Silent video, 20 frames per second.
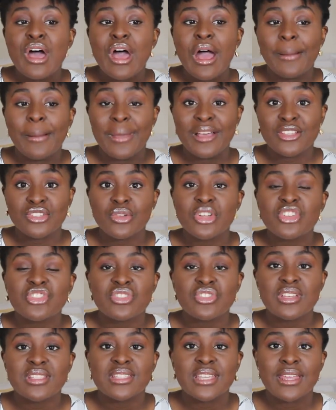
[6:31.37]
as
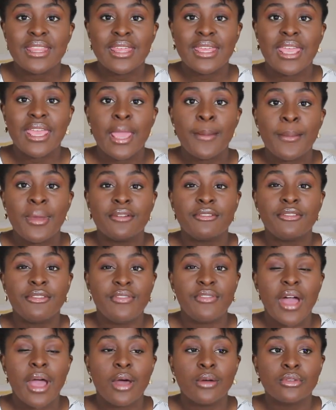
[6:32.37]
Christians, and they came and
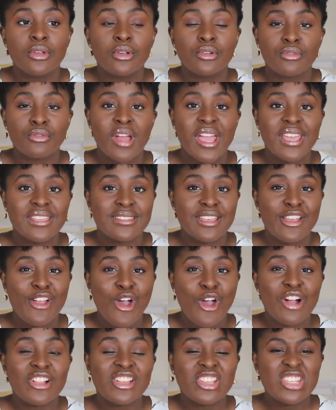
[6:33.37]
found Christ in
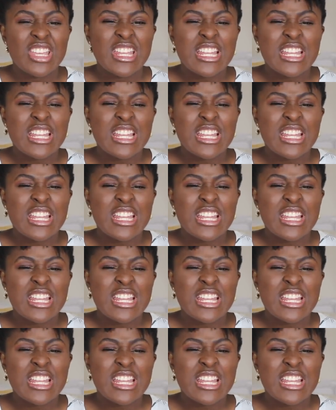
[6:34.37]
college.